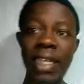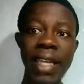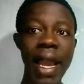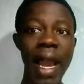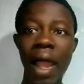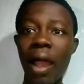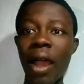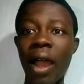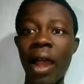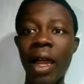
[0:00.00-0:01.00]

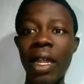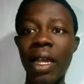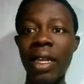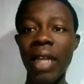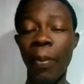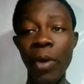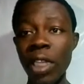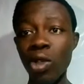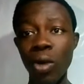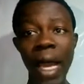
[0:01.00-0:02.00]
their
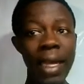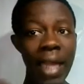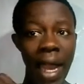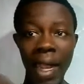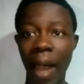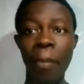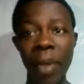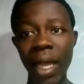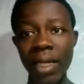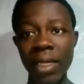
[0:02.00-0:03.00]
political rally and
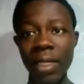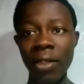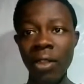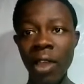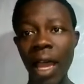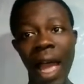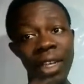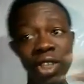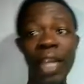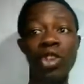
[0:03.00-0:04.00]
campaigns, and
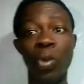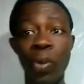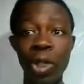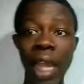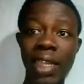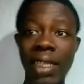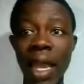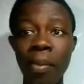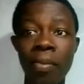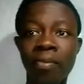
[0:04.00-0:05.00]
trying to protect
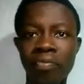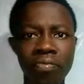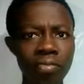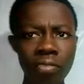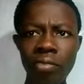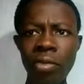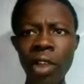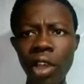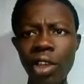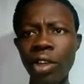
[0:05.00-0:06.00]
them.
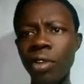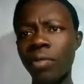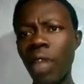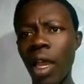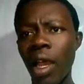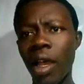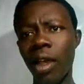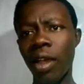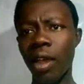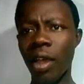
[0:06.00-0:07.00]

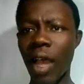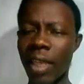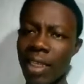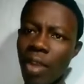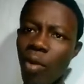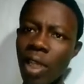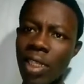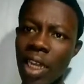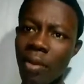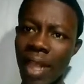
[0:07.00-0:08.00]
As
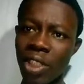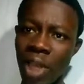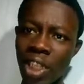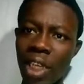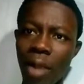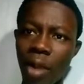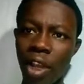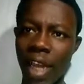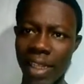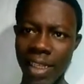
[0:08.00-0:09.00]
a traditional warrior
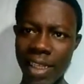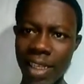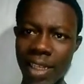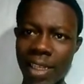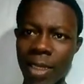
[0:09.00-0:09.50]
that he is,